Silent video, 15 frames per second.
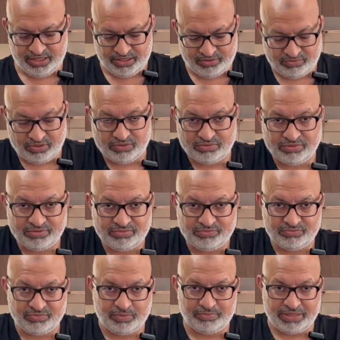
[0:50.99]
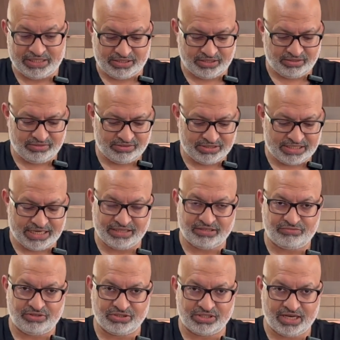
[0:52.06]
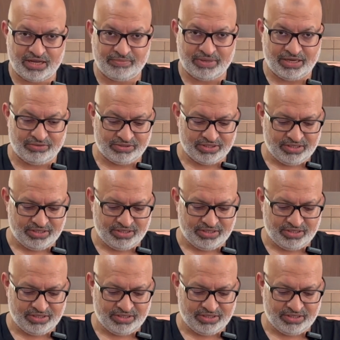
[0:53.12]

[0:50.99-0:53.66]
well, what better to take the roast lamb out,